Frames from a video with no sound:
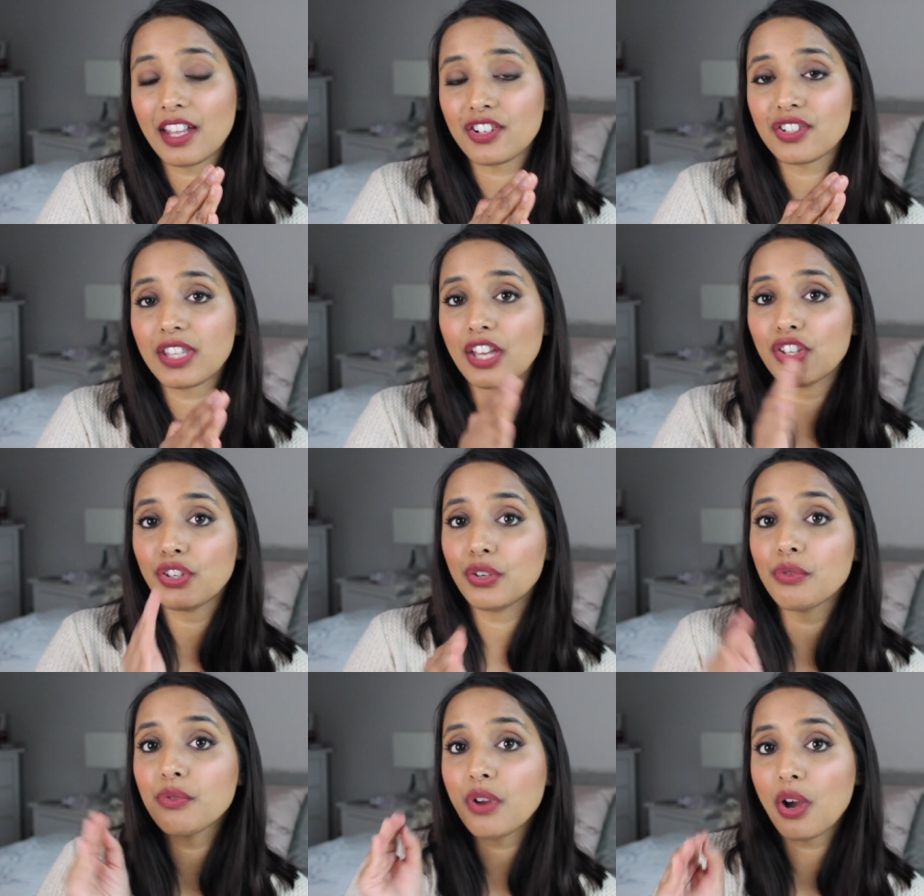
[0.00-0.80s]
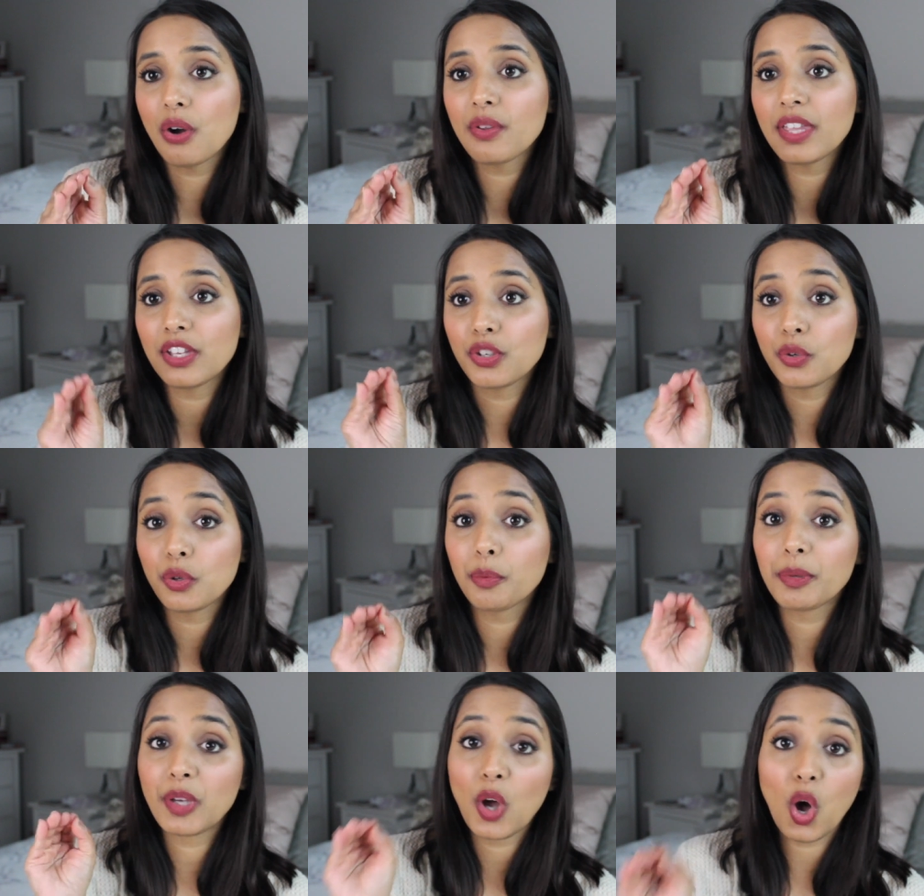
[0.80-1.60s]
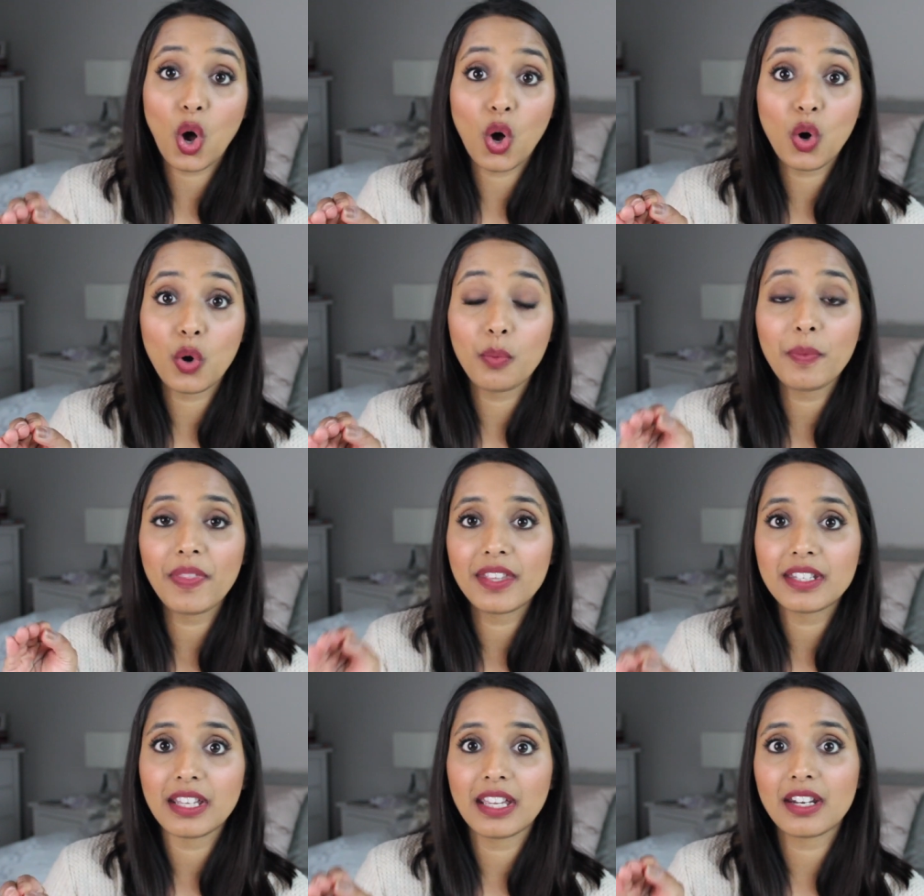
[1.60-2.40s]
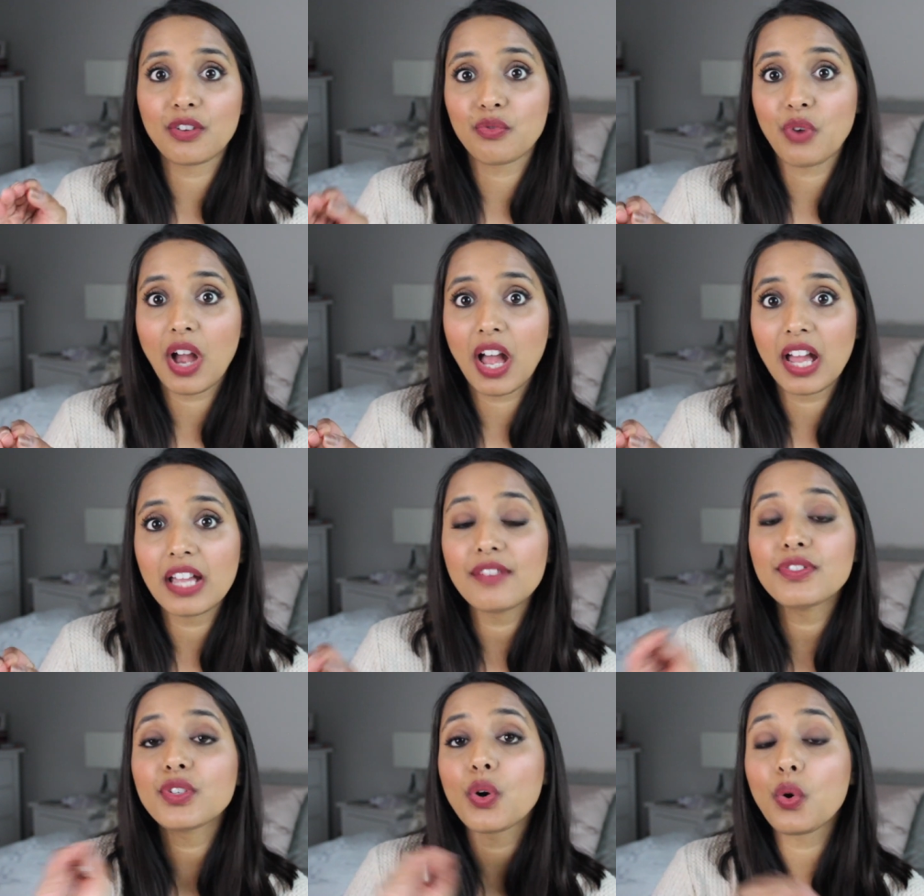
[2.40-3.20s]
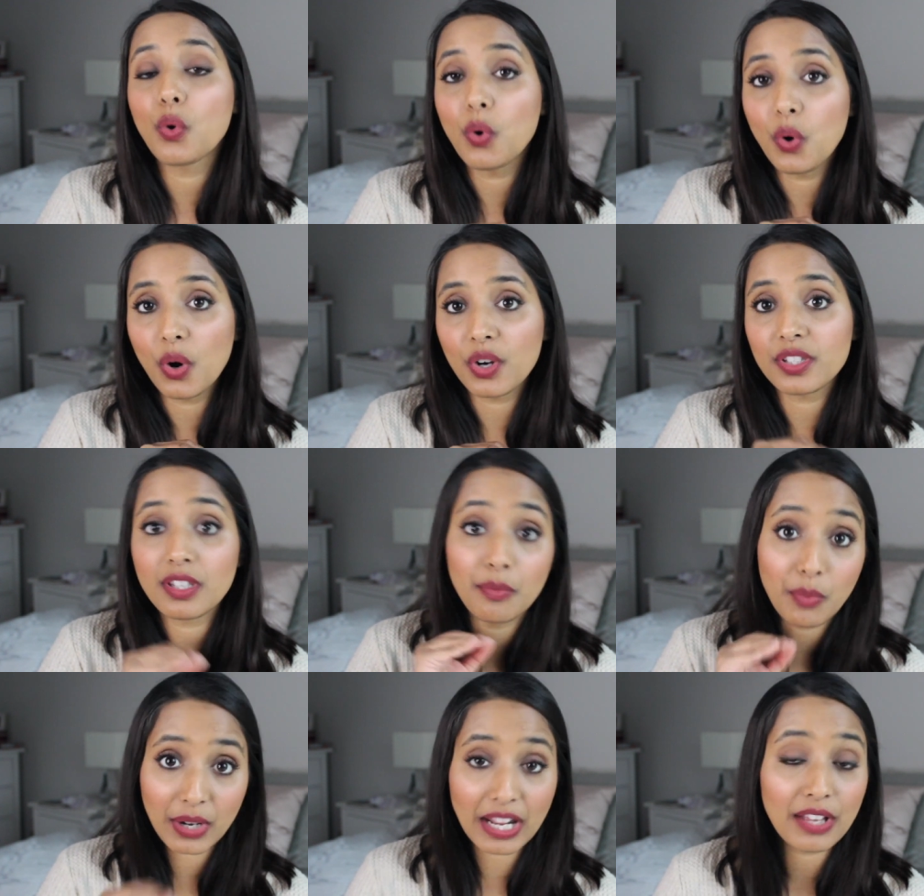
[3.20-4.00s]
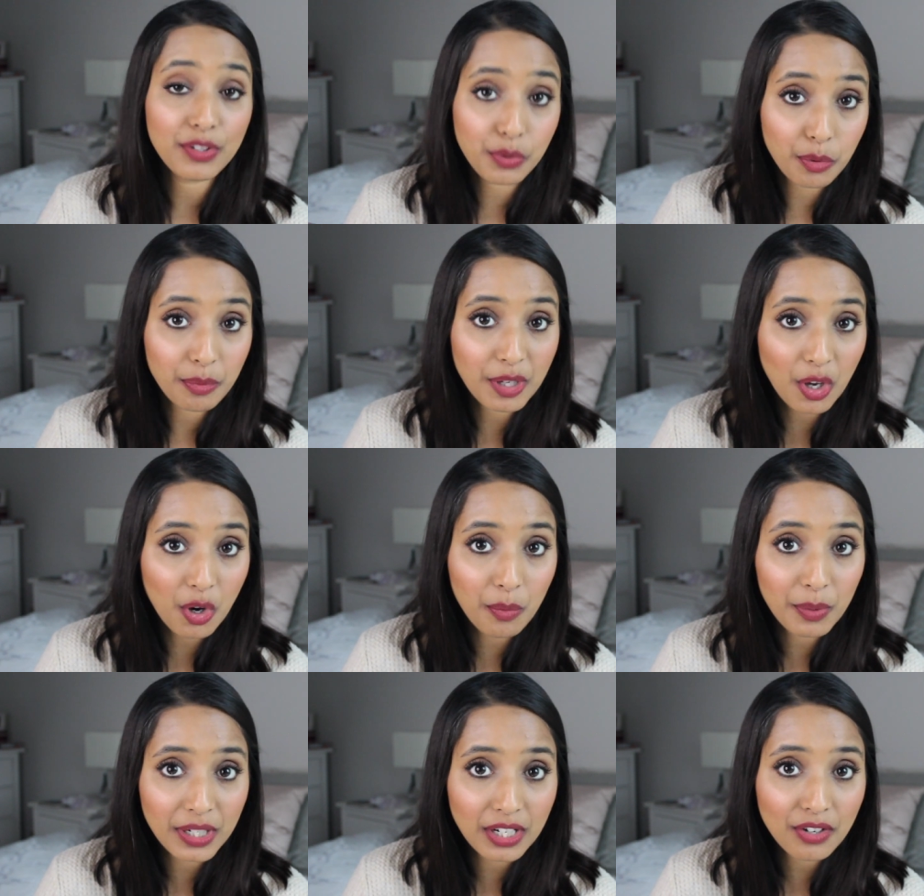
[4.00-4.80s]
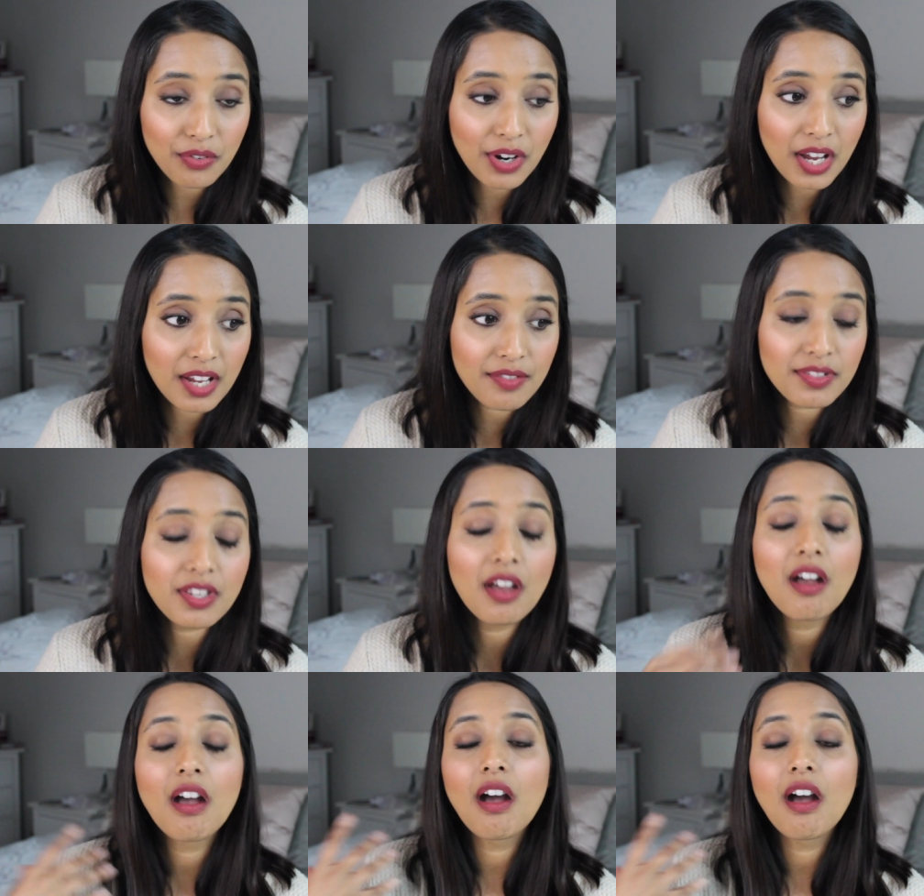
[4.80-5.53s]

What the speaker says: such that you know that you'll be home the day it arrives, or someone else will be home when it arrives,